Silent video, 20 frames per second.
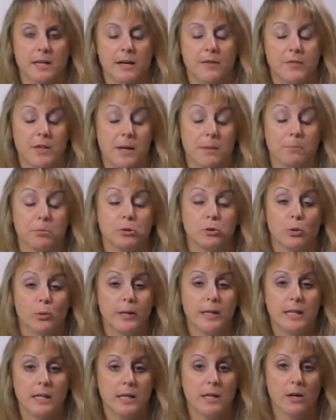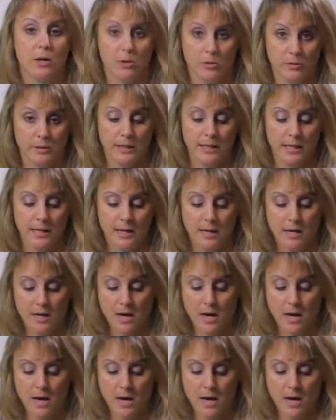of the employee-only